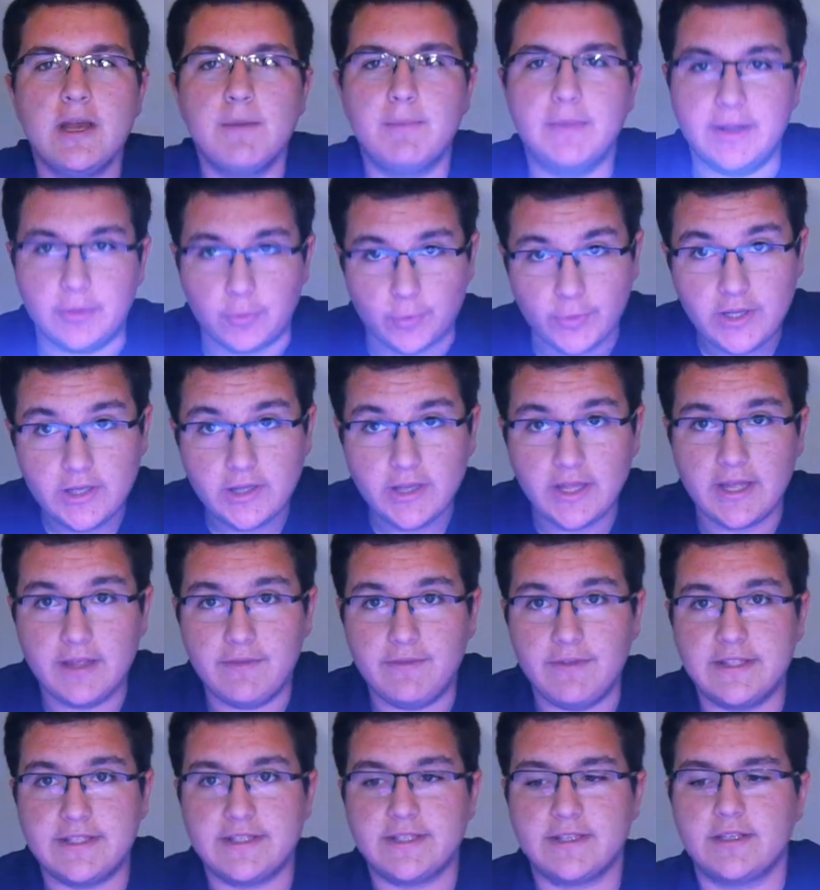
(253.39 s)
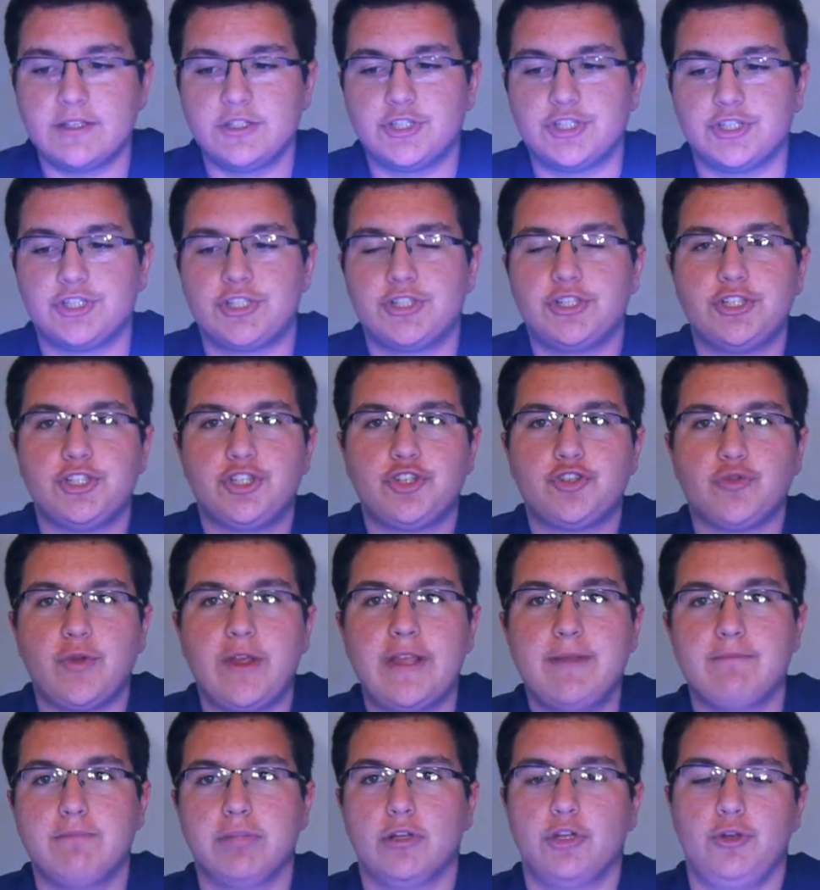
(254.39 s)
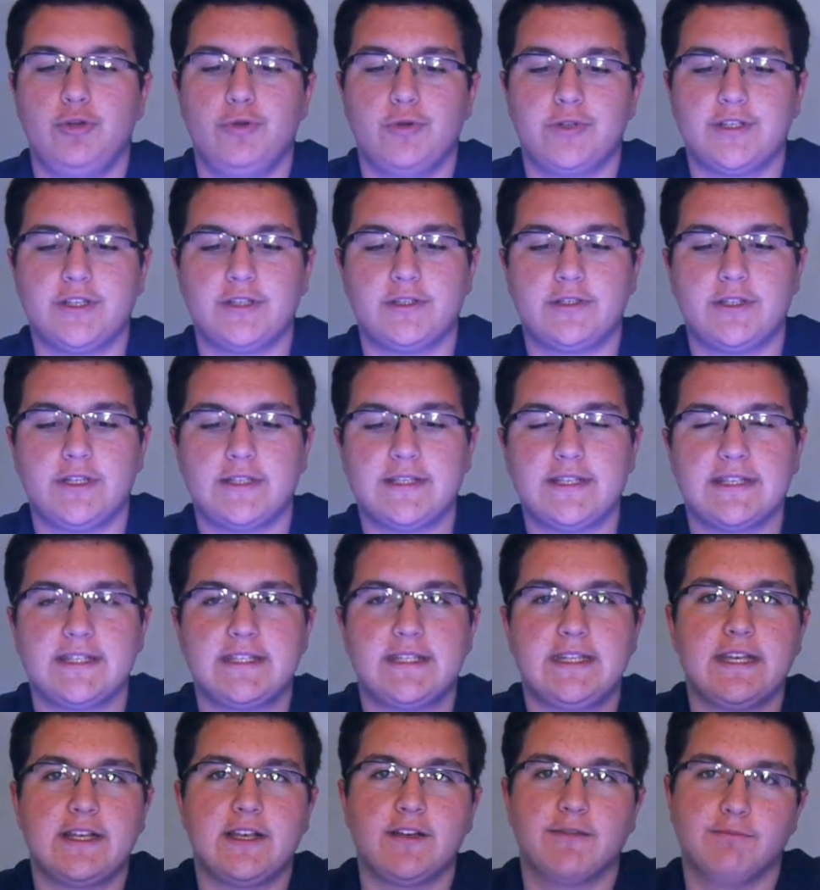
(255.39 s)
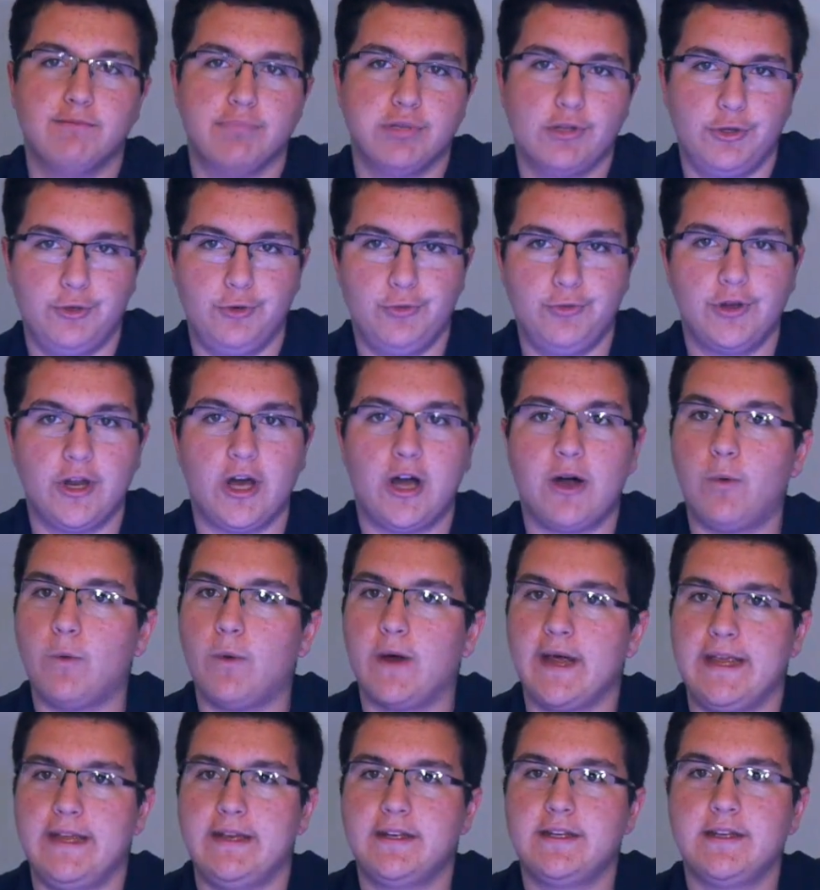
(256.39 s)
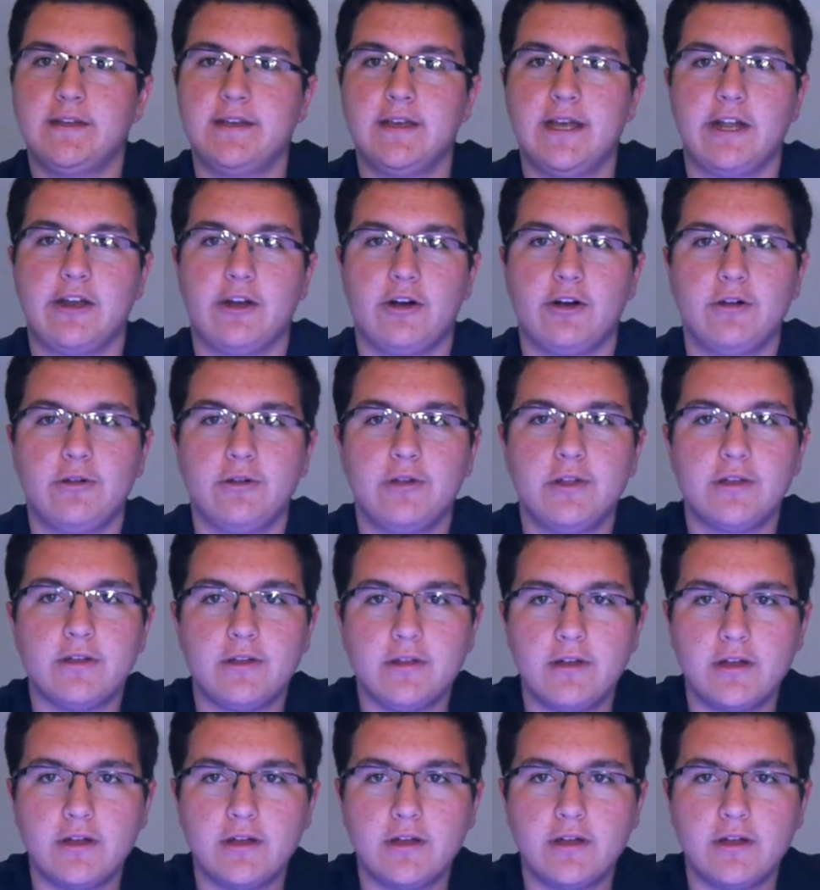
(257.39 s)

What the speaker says: In real life, it's just straight blue. It's a stick of blue, not white at all.